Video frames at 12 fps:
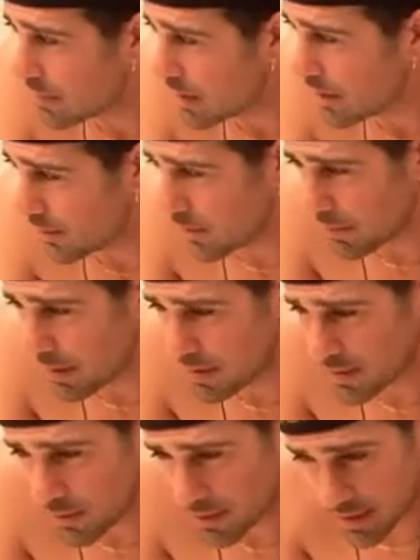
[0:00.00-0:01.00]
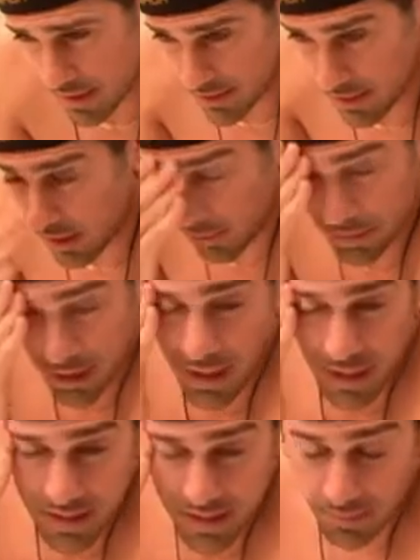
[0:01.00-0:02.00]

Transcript: You know what I mean? So it's not up to us,